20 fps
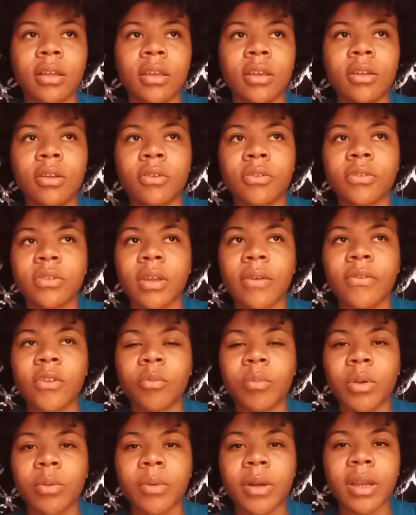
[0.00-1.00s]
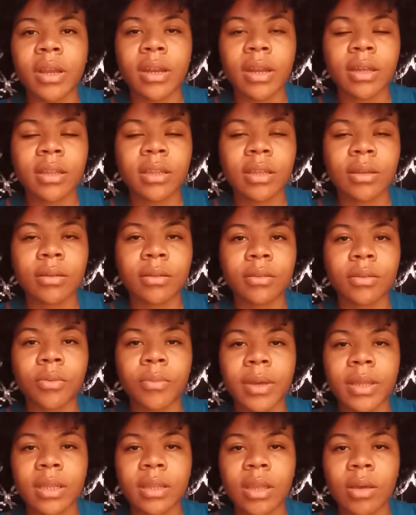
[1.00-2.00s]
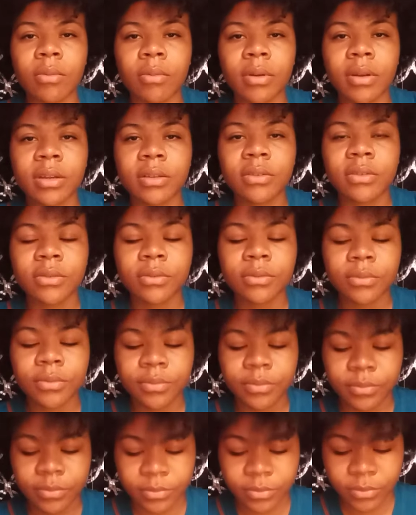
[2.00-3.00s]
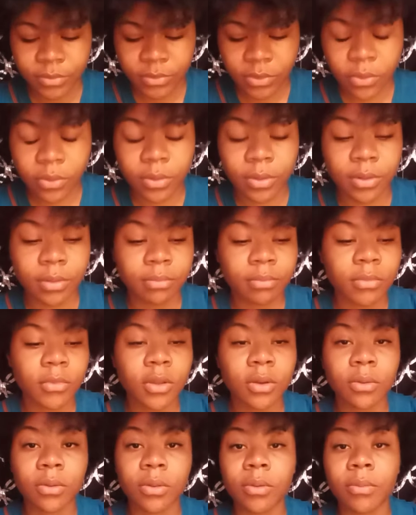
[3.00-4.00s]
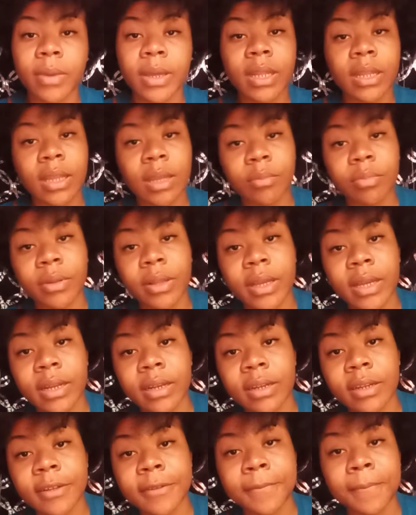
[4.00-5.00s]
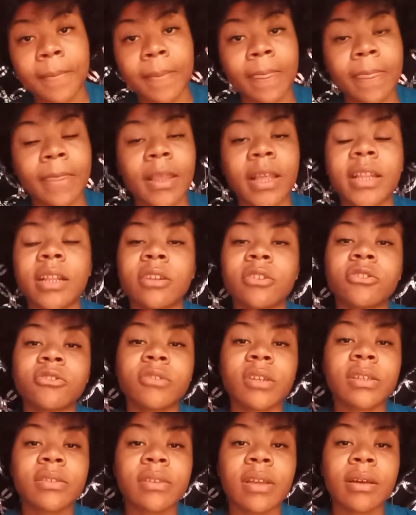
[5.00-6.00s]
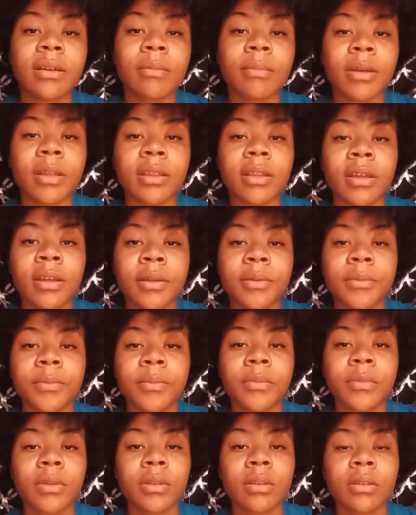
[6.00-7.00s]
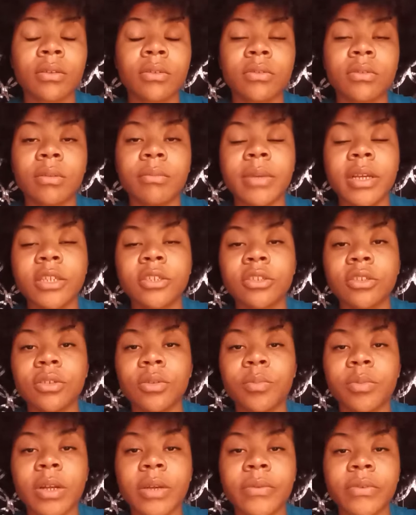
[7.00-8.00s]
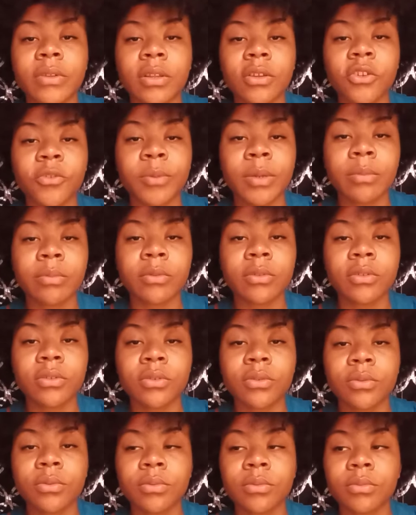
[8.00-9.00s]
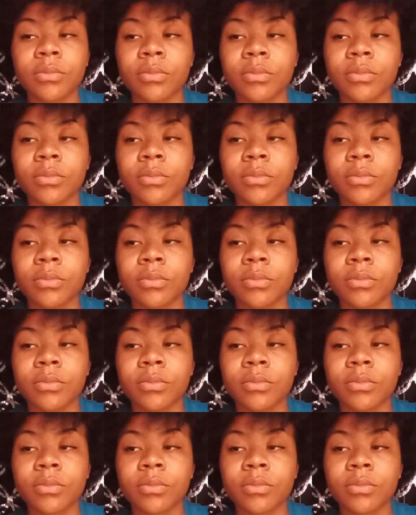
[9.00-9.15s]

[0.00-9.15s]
you know, stuff don't be working out the, the way that they wanted to or, you know, the way that they planned it. And they're stressed out about that. So make sure you pray for those people too.